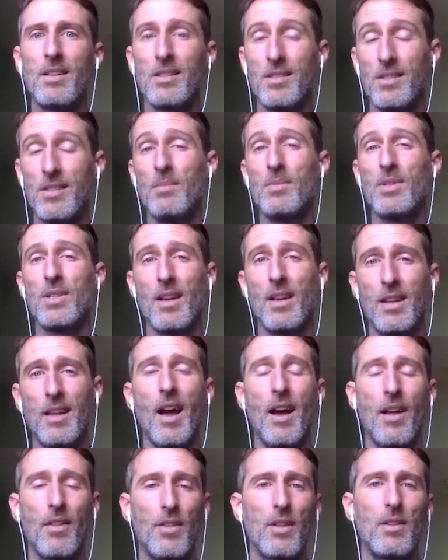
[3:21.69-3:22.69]
And it seems like,
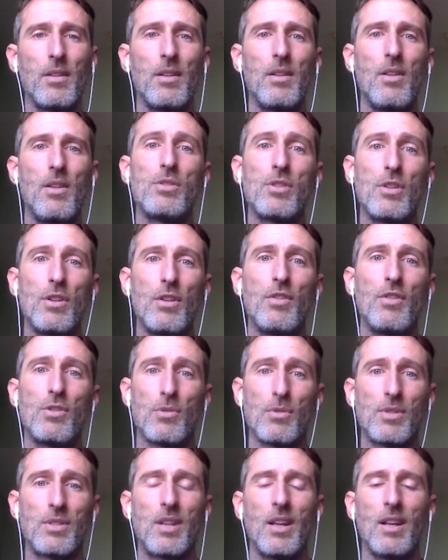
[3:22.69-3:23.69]
yeah, those
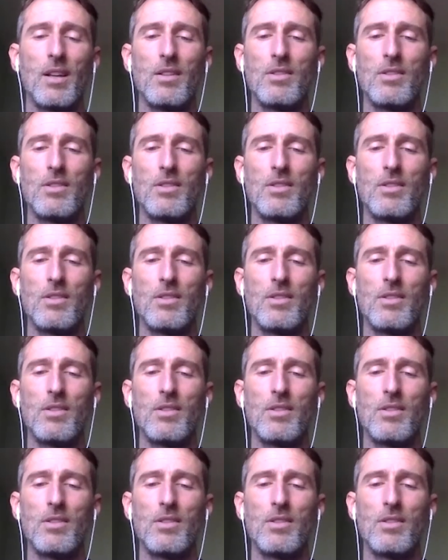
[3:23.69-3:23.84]
individuals did.